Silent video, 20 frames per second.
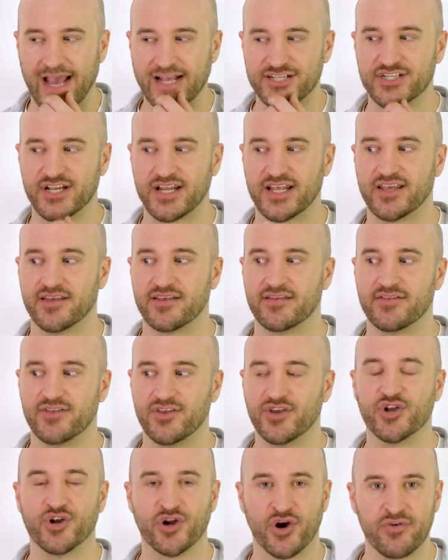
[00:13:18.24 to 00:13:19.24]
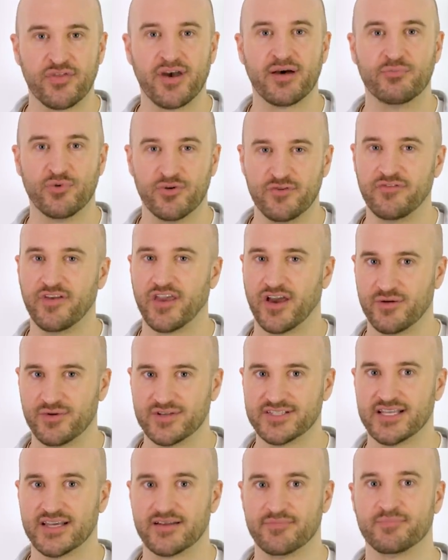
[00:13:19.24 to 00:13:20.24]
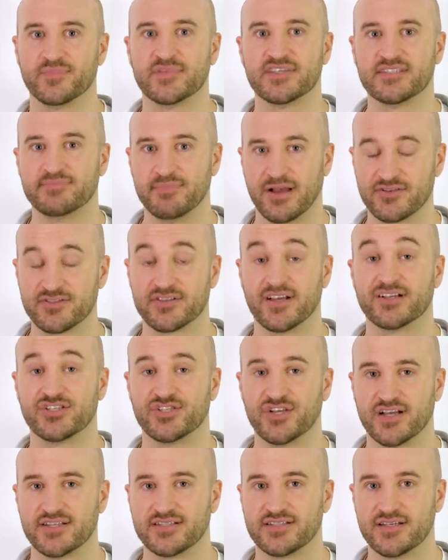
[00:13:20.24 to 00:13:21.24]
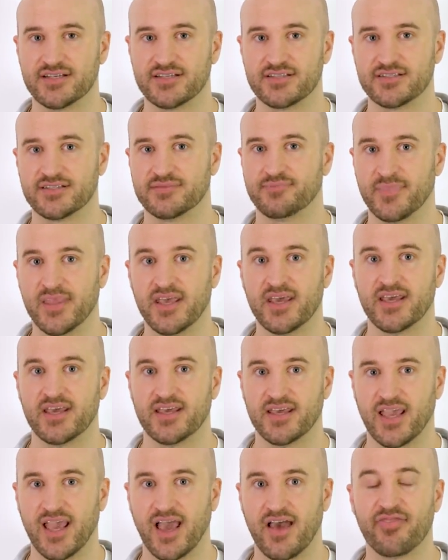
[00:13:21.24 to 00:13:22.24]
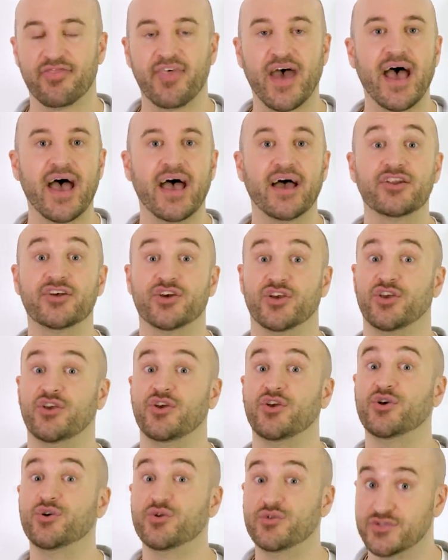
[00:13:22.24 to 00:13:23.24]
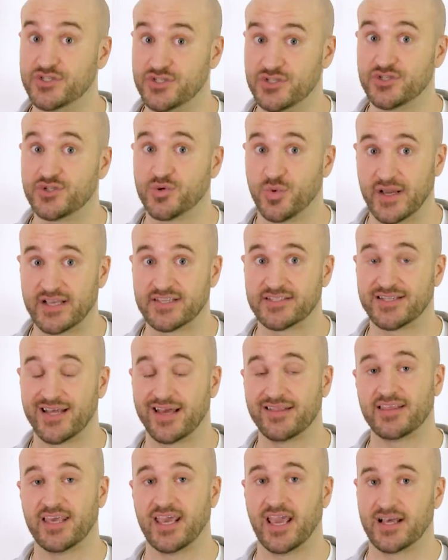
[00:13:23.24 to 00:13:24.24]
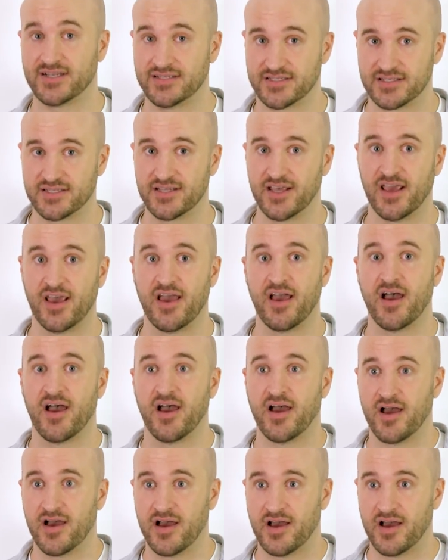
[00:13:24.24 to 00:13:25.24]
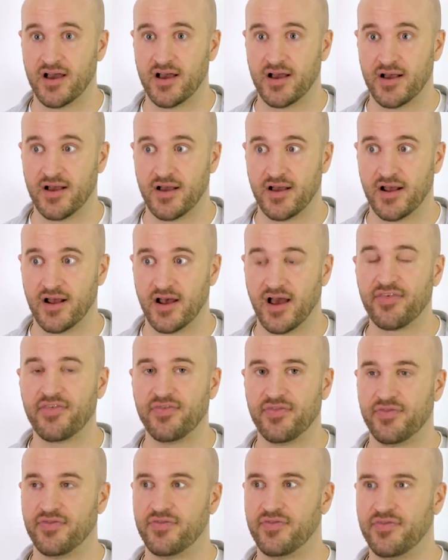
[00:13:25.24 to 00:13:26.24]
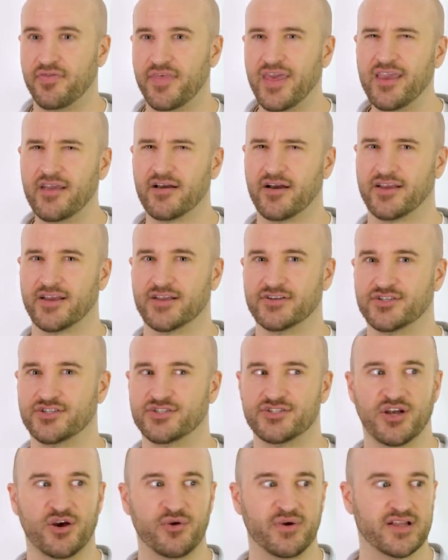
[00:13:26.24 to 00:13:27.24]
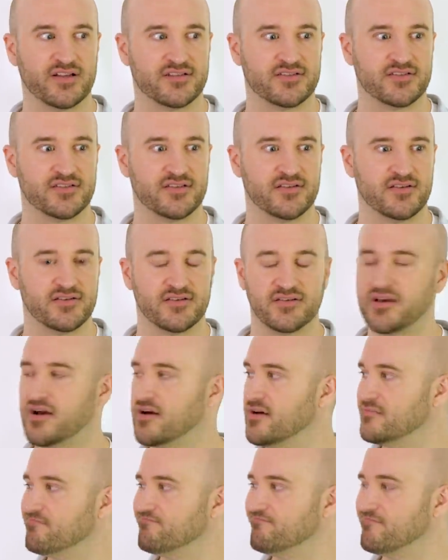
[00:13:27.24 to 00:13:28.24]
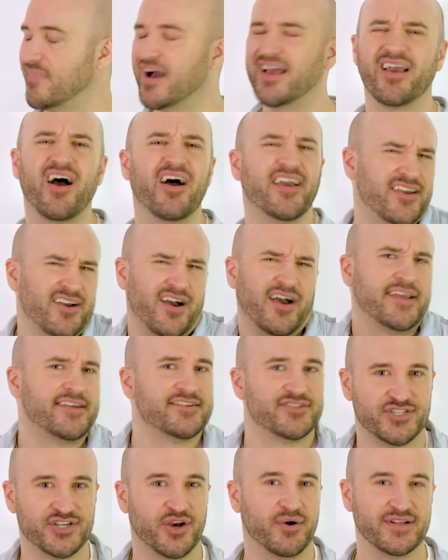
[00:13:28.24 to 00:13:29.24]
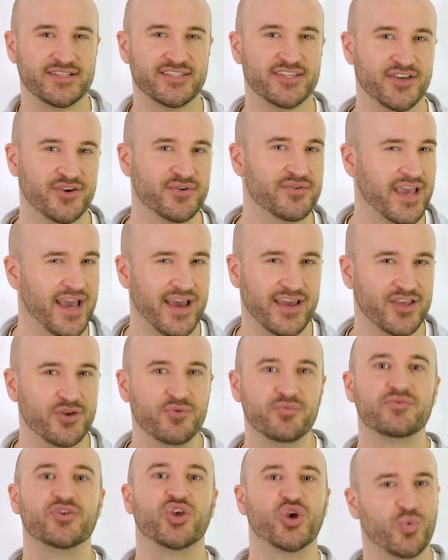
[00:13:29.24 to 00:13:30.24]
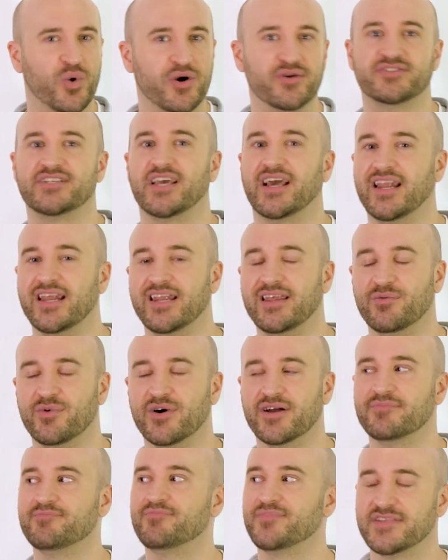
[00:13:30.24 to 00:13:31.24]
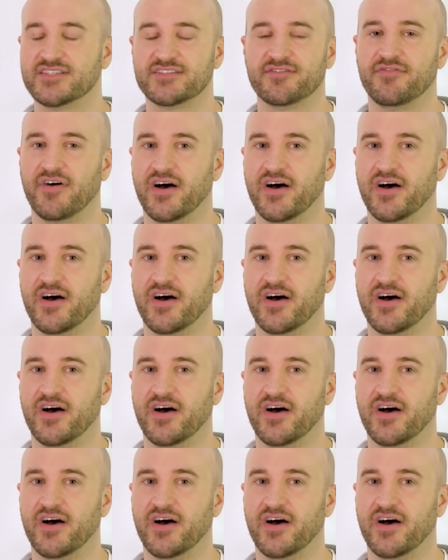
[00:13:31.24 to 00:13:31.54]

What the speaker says: Actually, you know that movie I was in, Smells Like Justice? Yeah, that had a huge twist at the end. I think I can show it. I can show it to you. Yeah, you won't tell anyone. It's